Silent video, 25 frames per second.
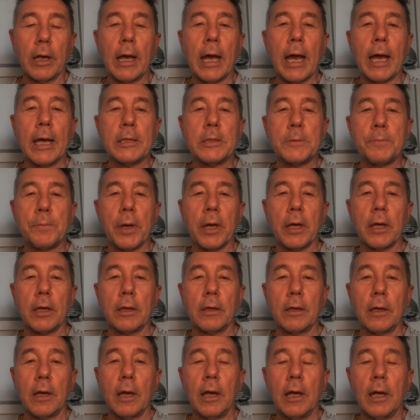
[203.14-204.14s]
has
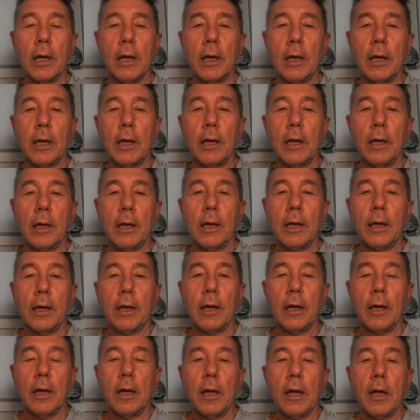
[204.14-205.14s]
been
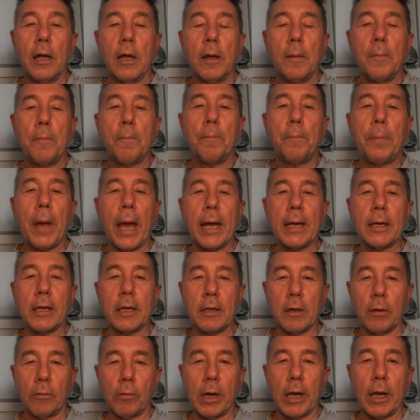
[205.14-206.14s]

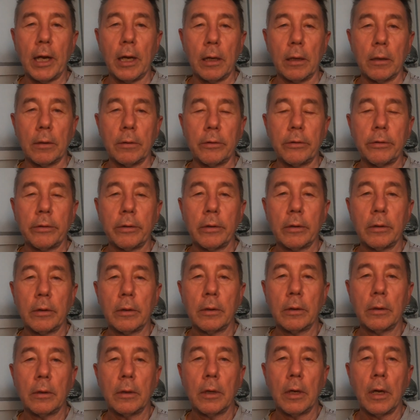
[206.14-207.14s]
bandied around
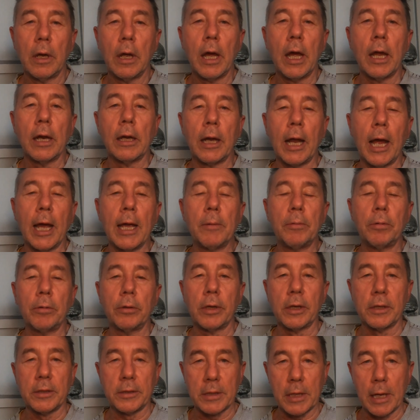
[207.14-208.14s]
and
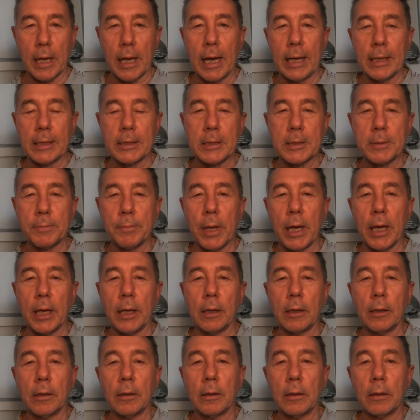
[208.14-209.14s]
labelled as us
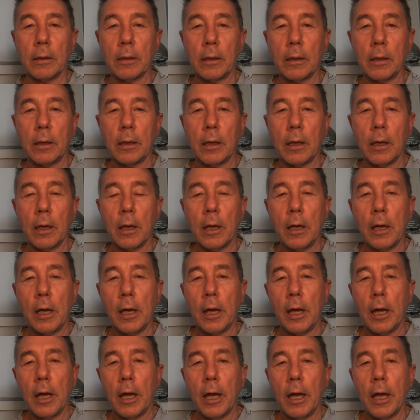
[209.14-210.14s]
men.
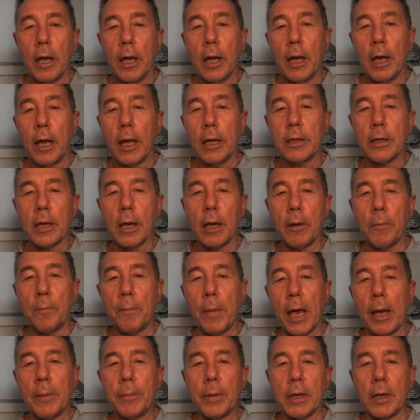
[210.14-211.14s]
And yeah,
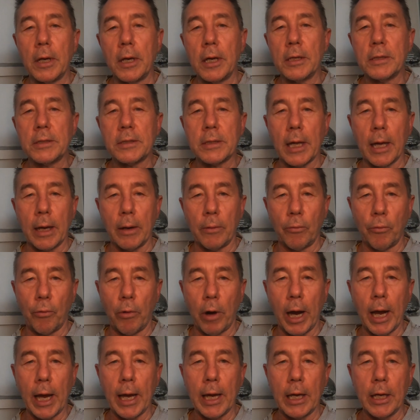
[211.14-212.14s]
maybe it is that
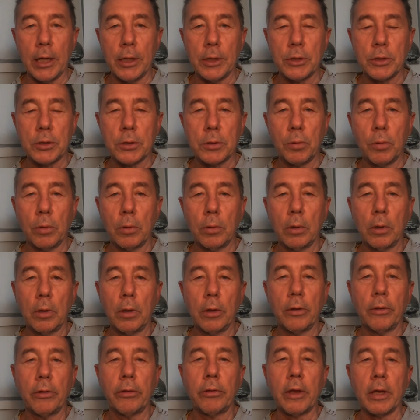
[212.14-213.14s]
rage
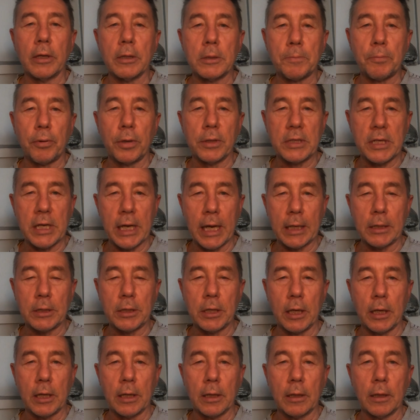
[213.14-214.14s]
that's
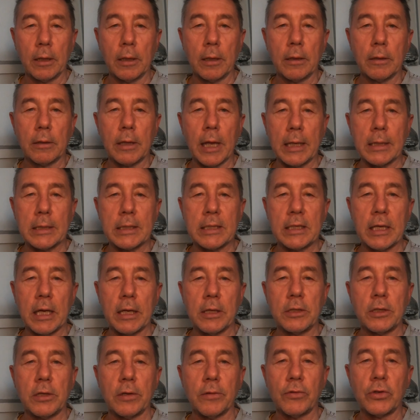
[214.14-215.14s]
protecting that
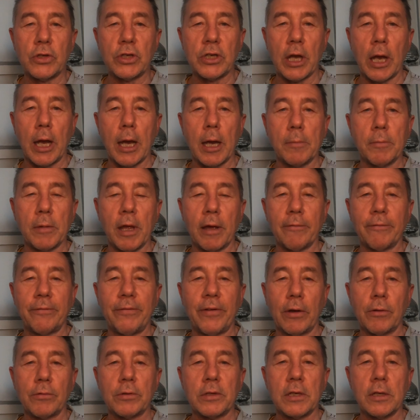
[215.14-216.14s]
sense of shame, that
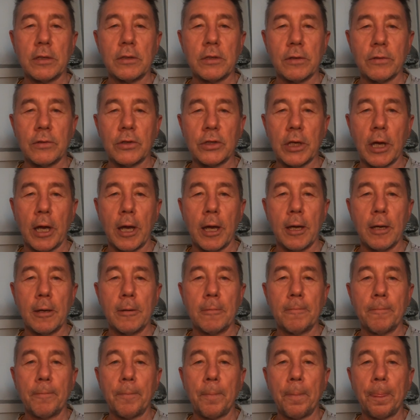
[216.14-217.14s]
felt sense of
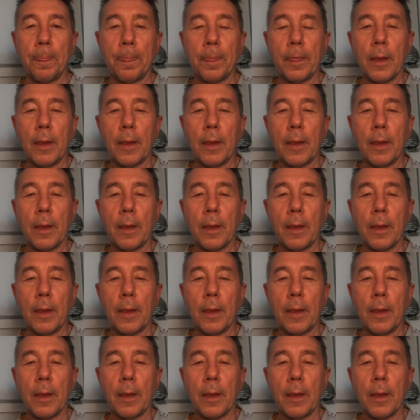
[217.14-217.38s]
shame.